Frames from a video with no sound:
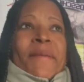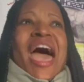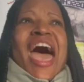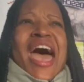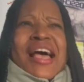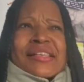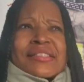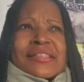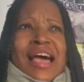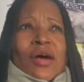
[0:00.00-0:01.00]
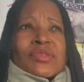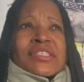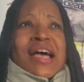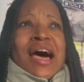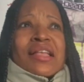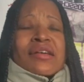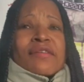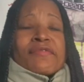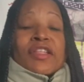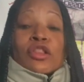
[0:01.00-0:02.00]
passed outside
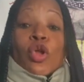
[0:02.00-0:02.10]
of the